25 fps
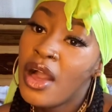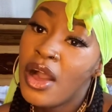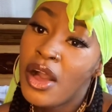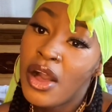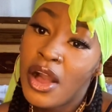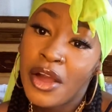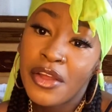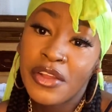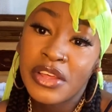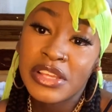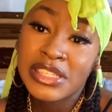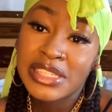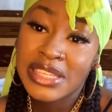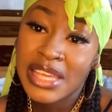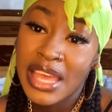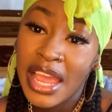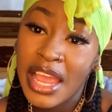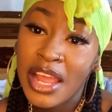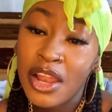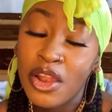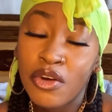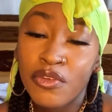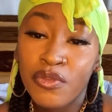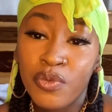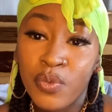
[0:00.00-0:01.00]
On a scale
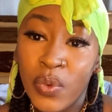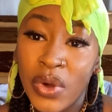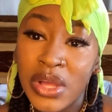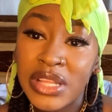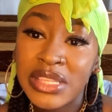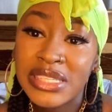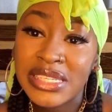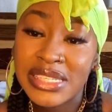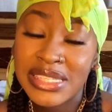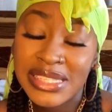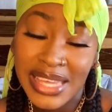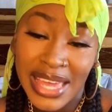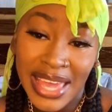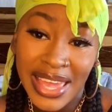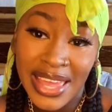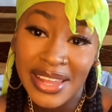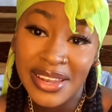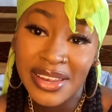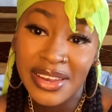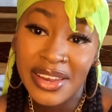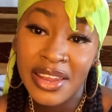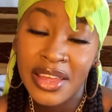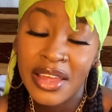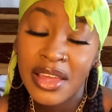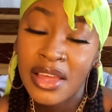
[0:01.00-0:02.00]
of 1 to
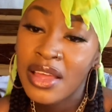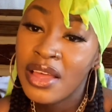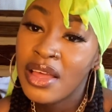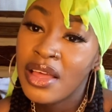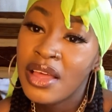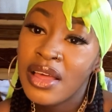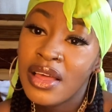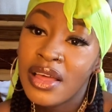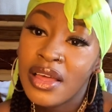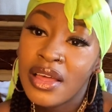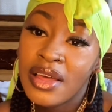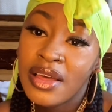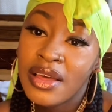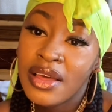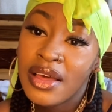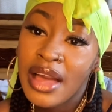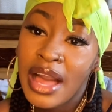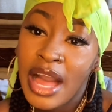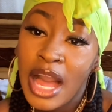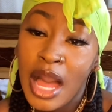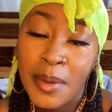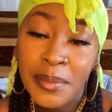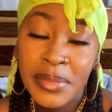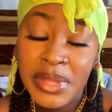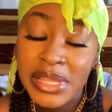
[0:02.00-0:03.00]
10,
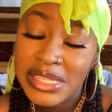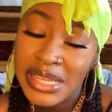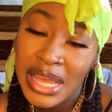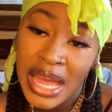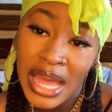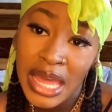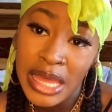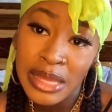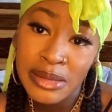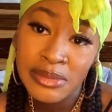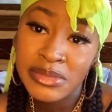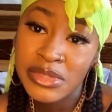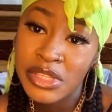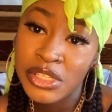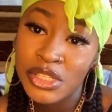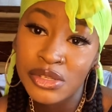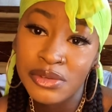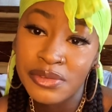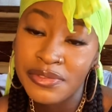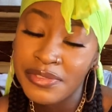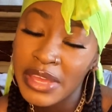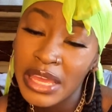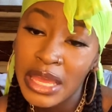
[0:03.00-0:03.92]
how many times did you think